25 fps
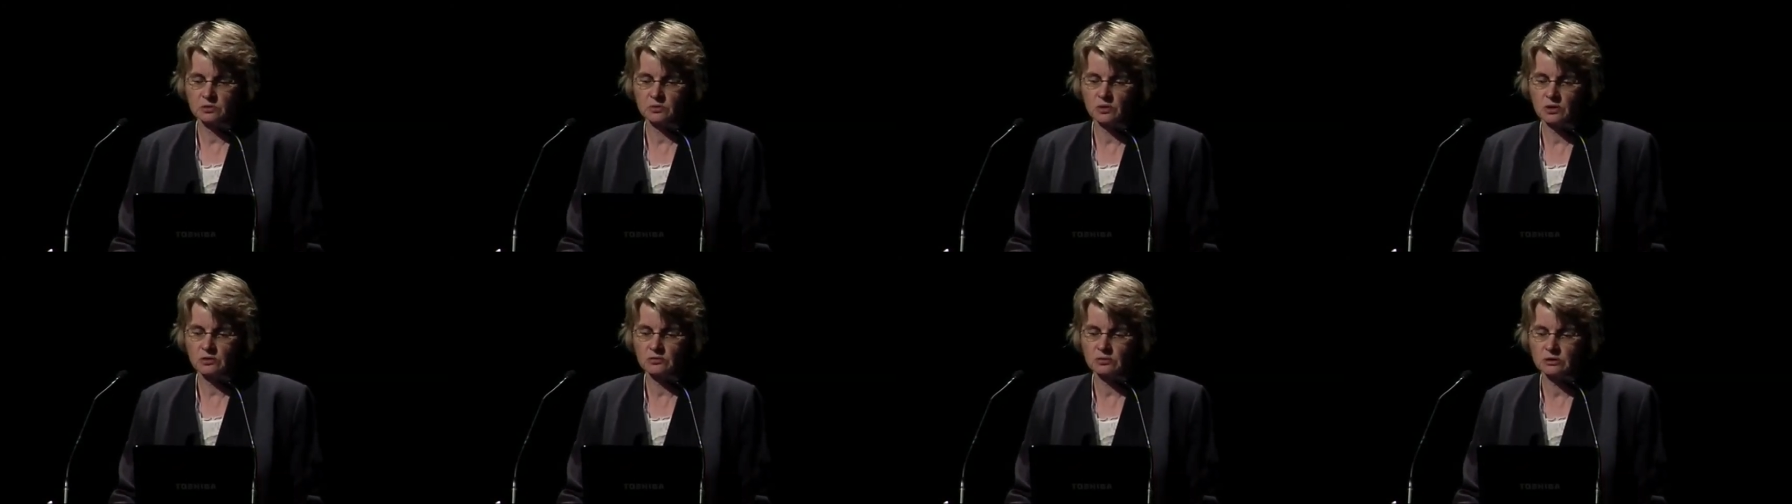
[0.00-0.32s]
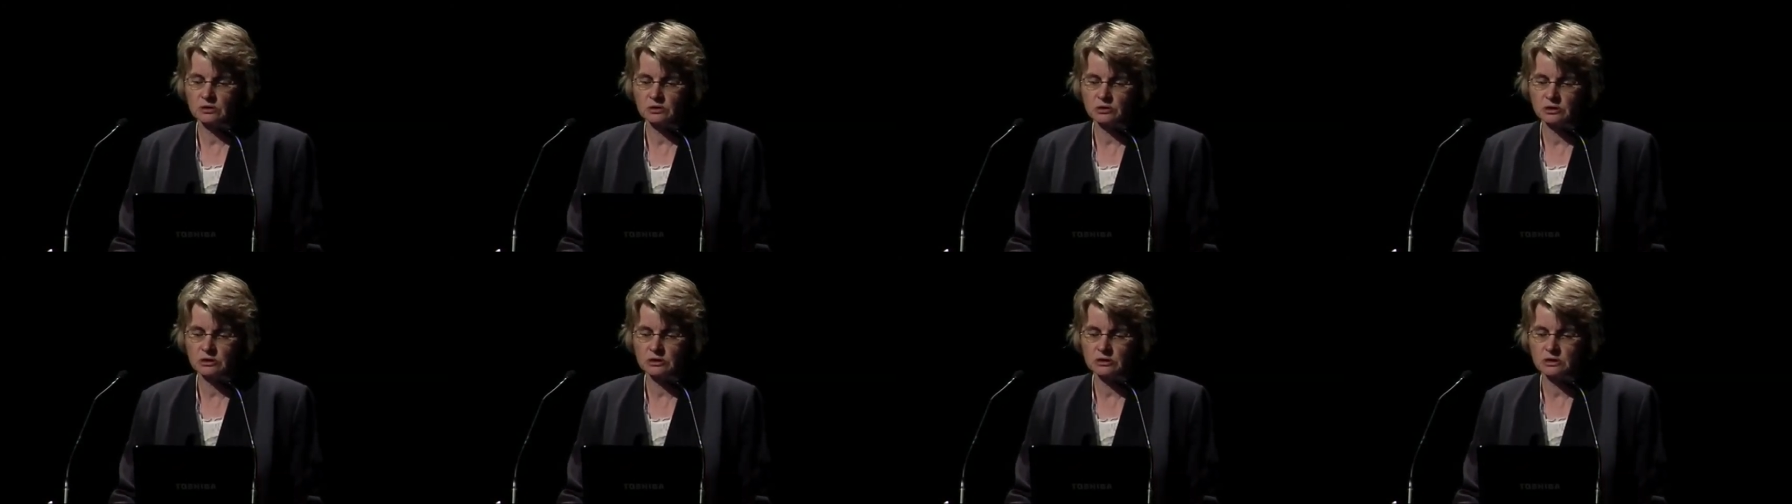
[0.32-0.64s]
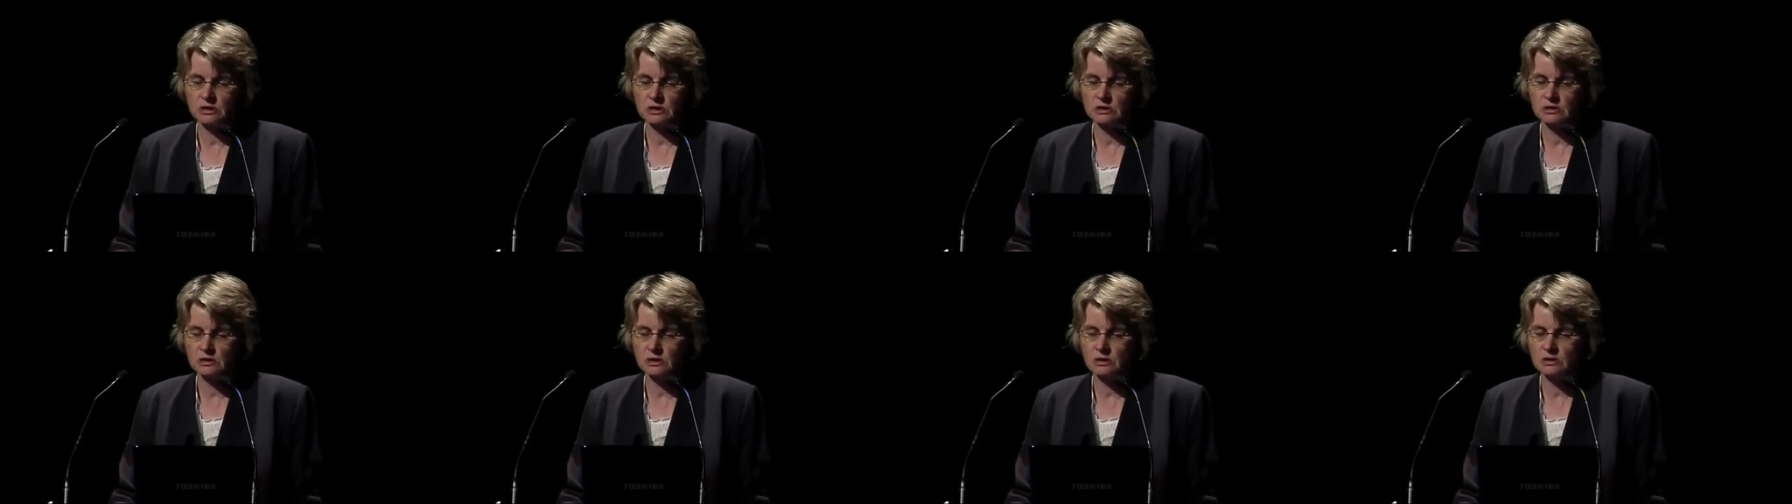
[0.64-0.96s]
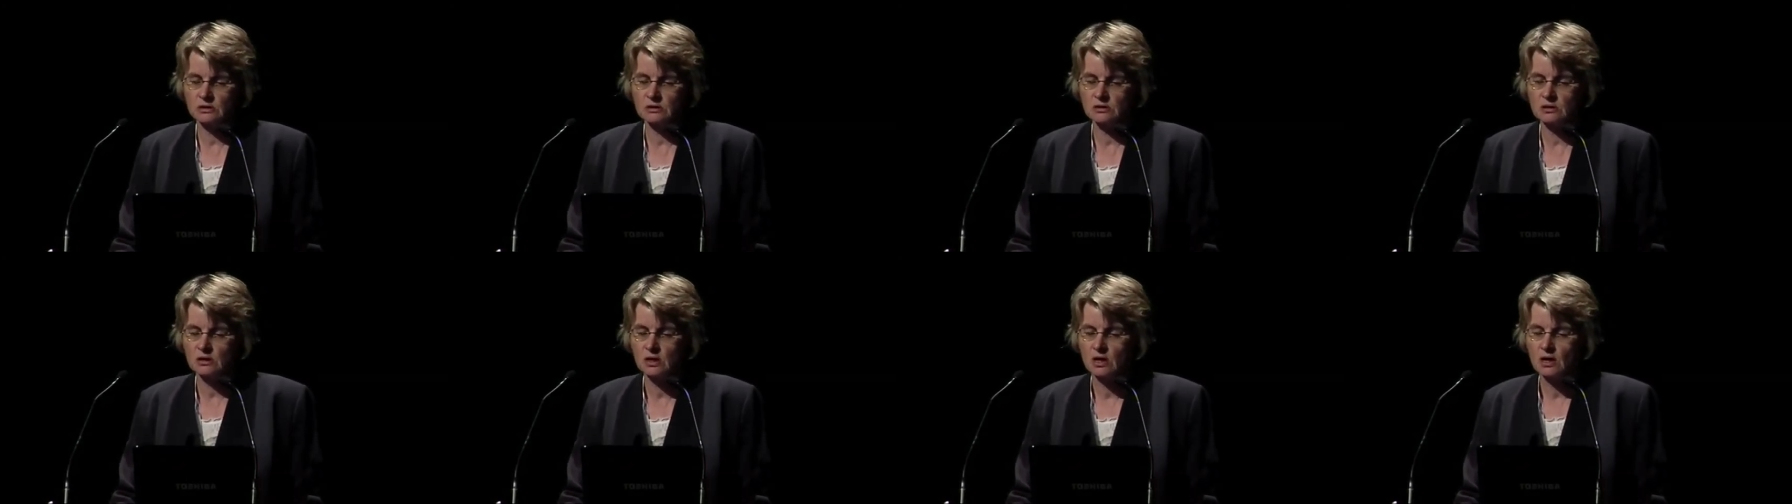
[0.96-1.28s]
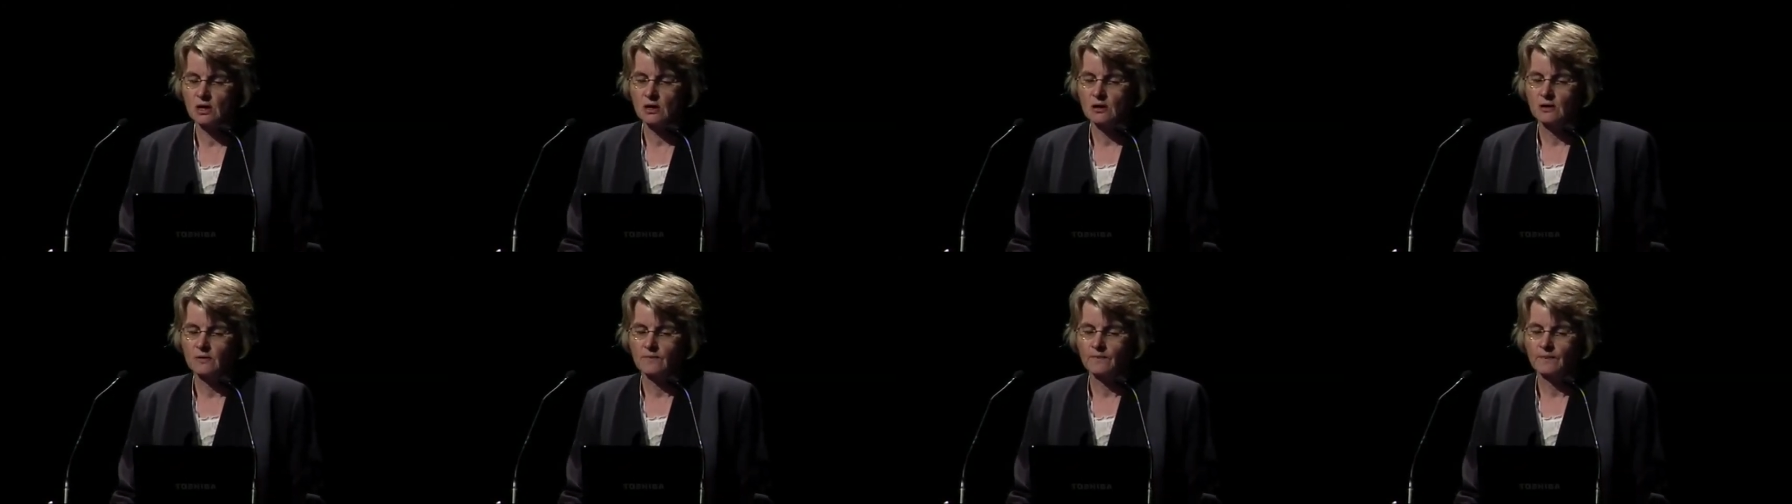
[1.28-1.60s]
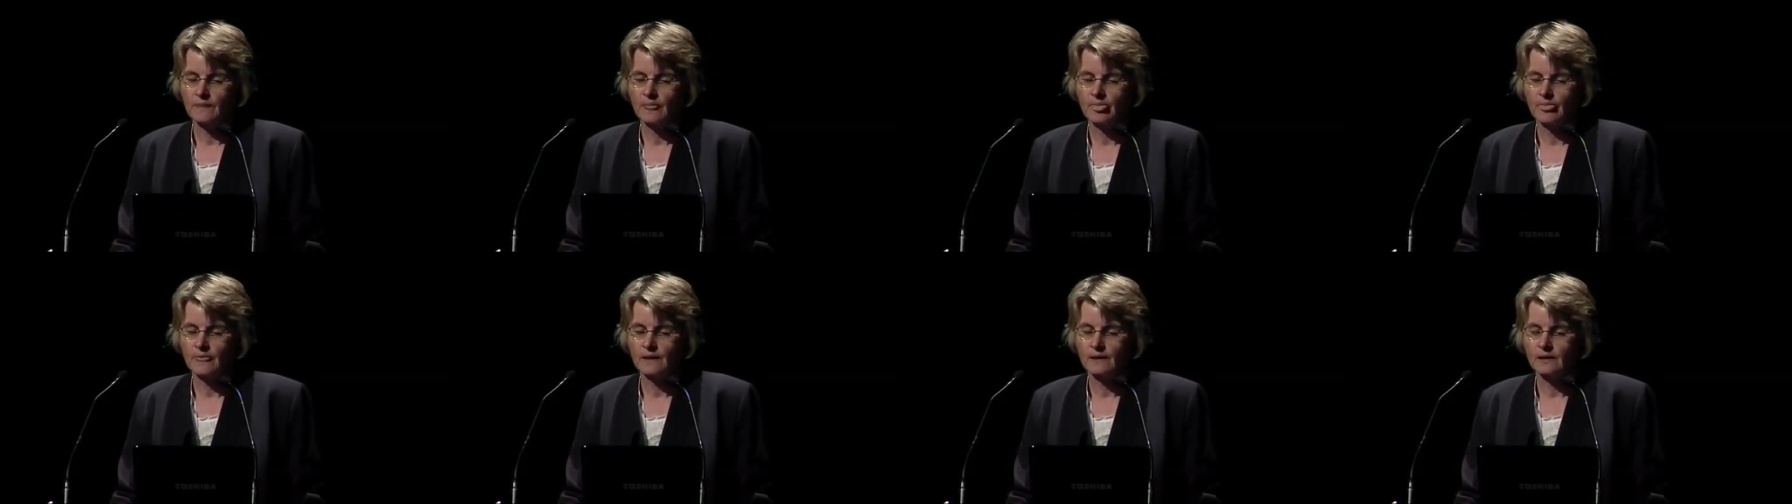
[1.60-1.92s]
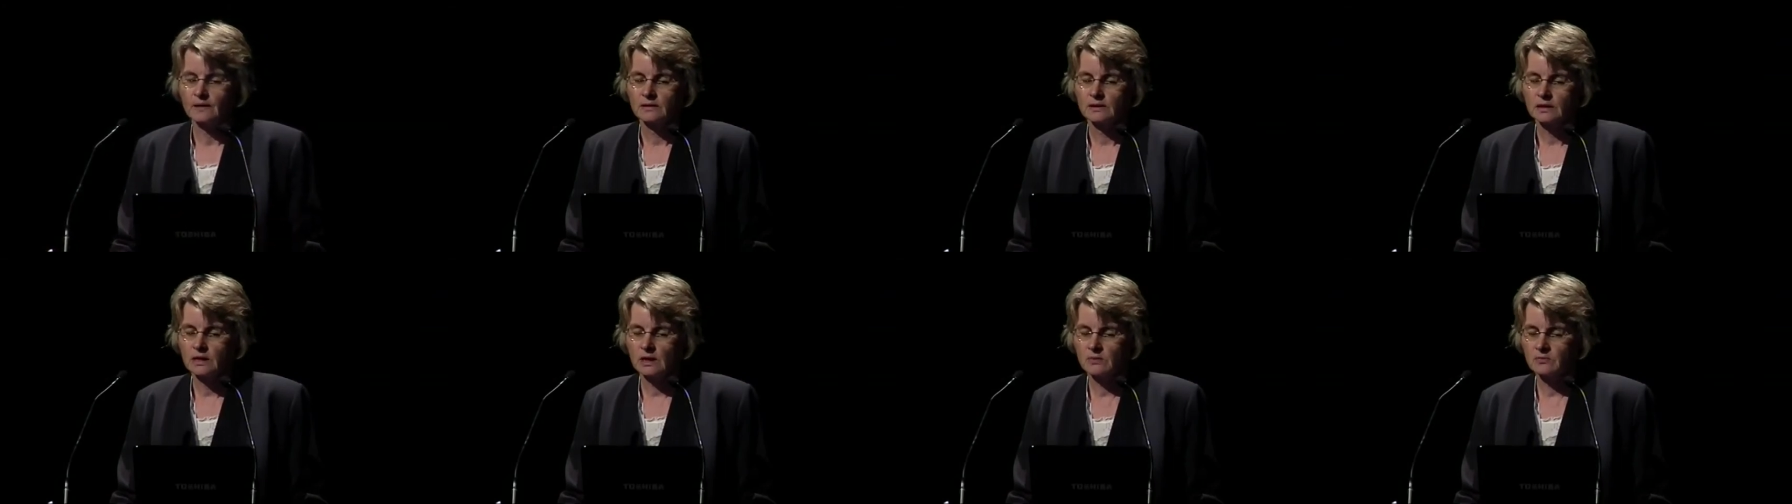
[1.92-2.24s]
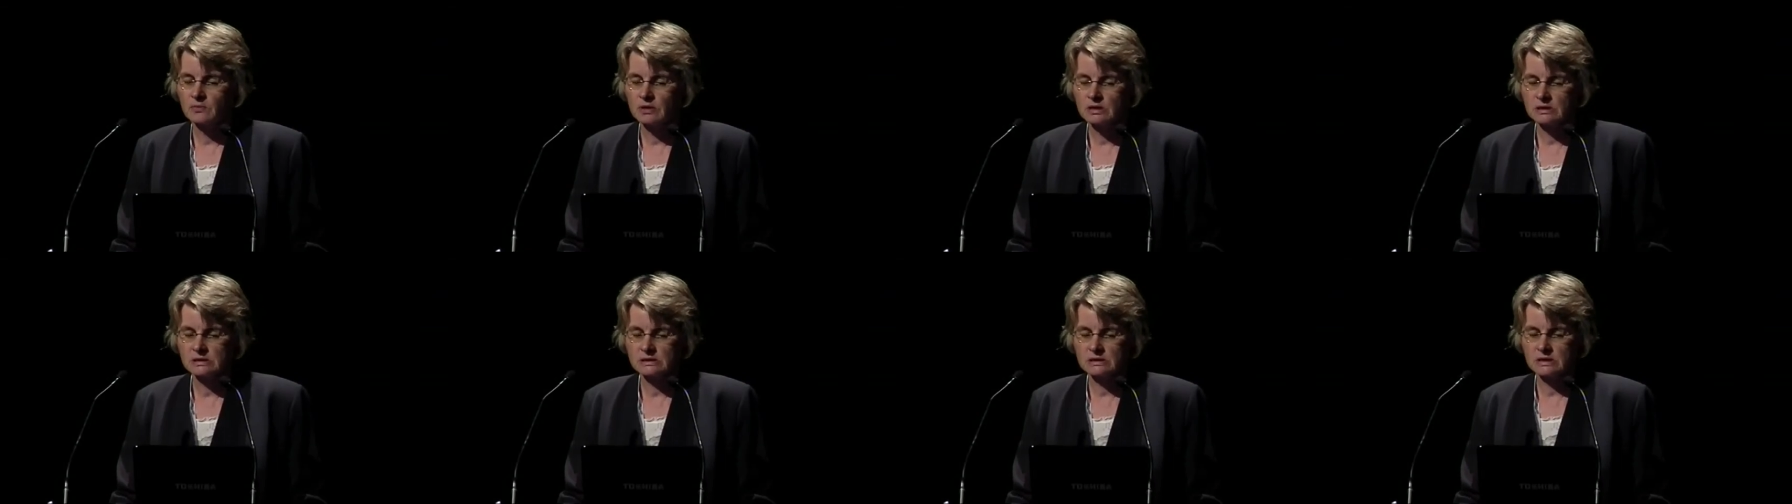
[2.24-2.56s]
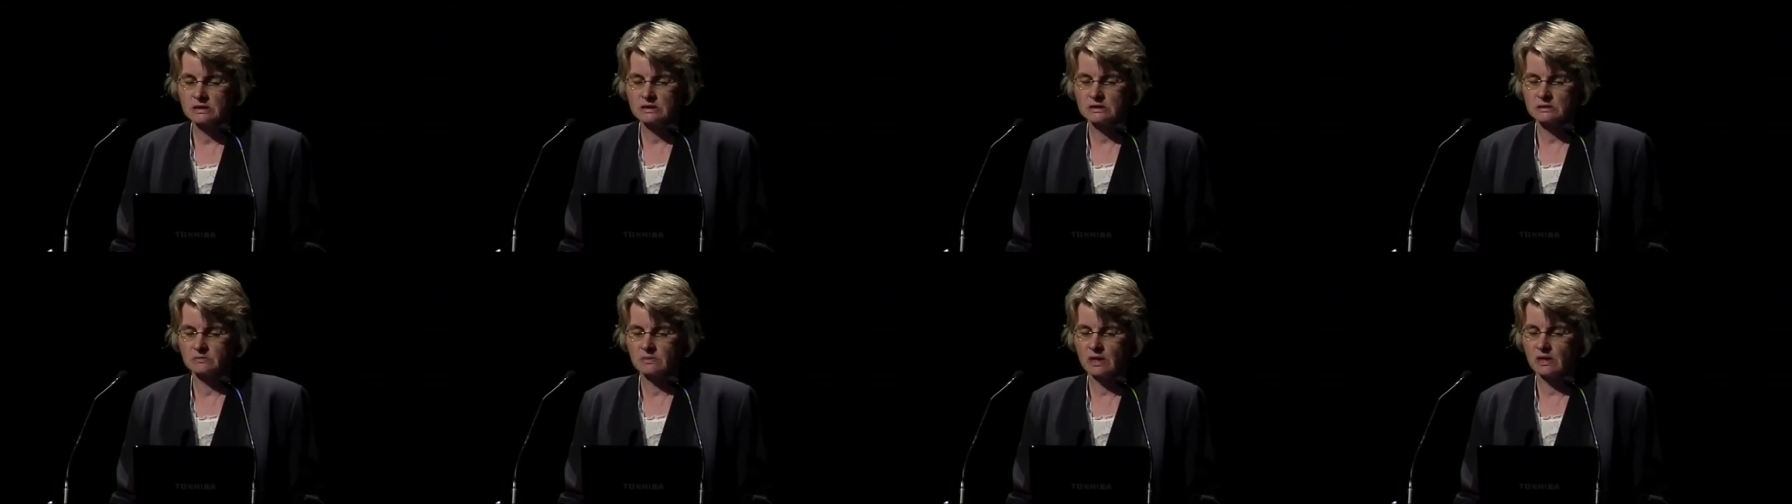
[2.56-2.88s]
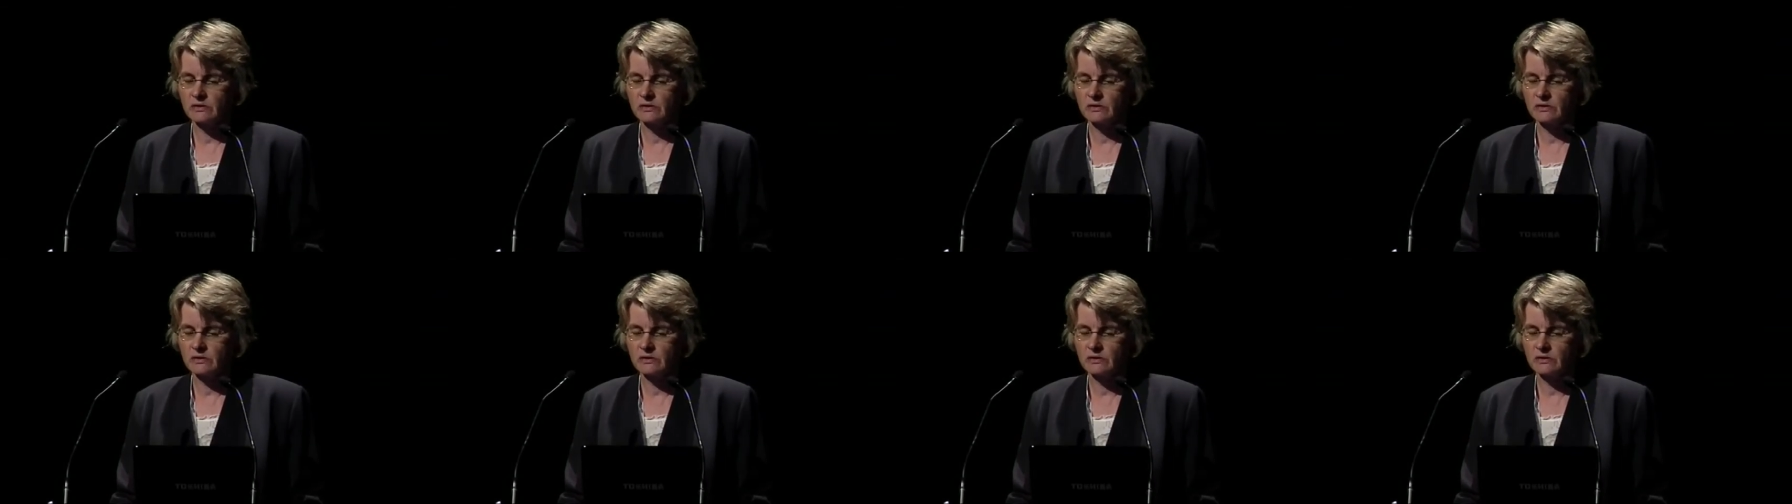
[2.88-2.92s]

we're interested in can we assess them?